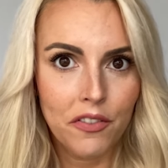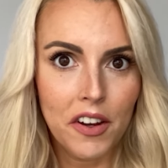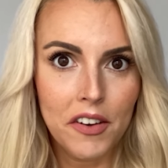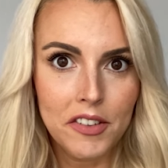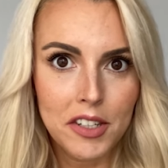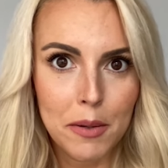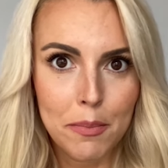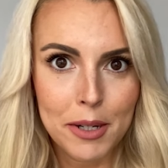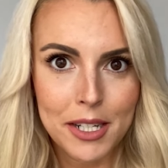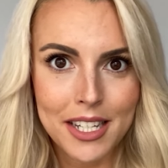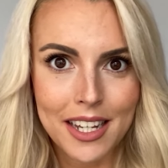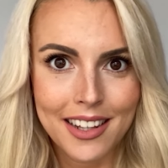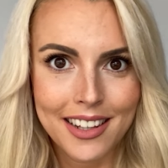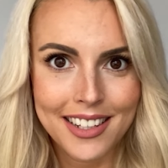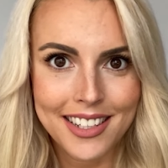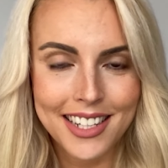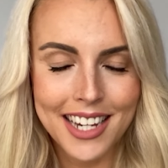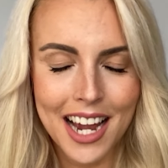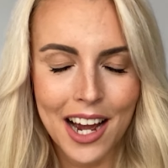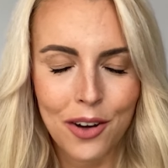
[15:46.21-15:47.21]
50%
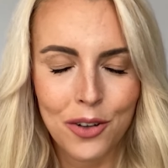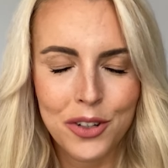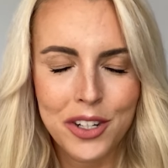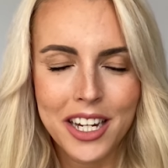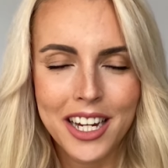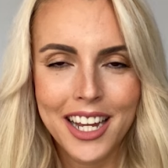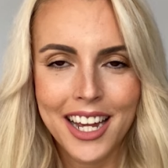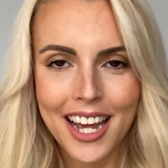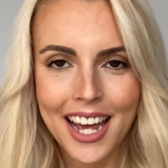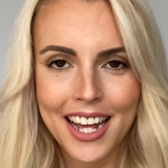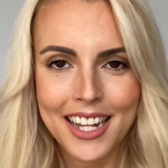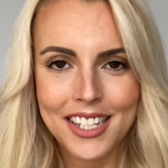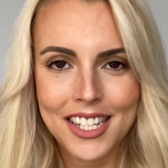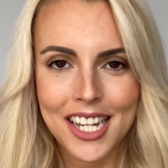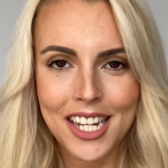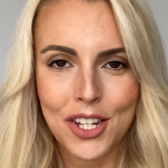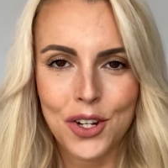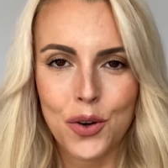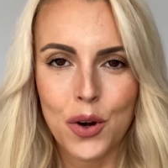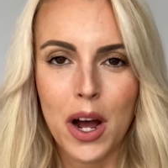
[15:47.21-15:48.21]
discount,
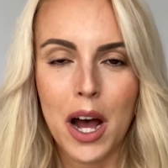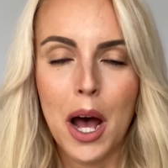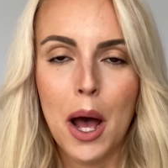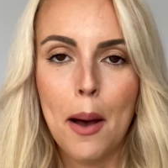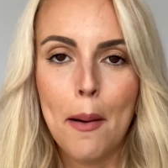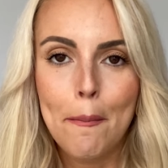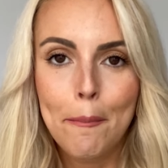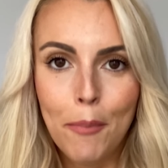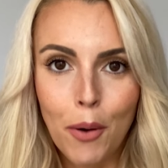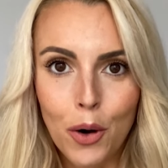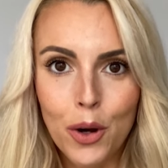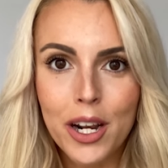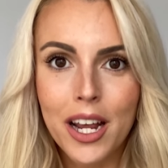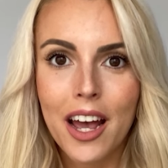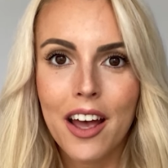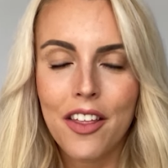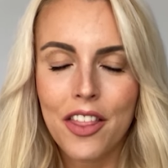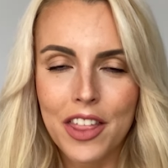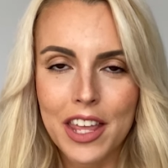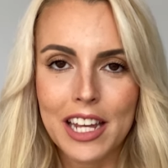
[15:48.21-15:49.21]
etc. Por
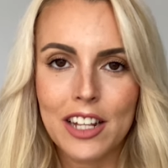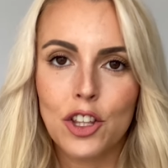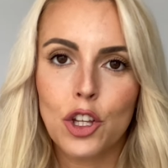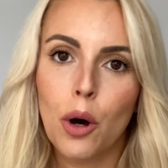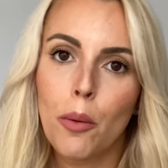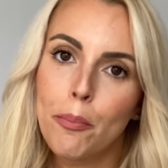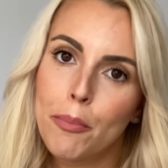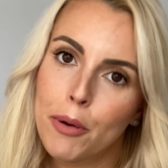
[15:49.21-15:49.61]
ciento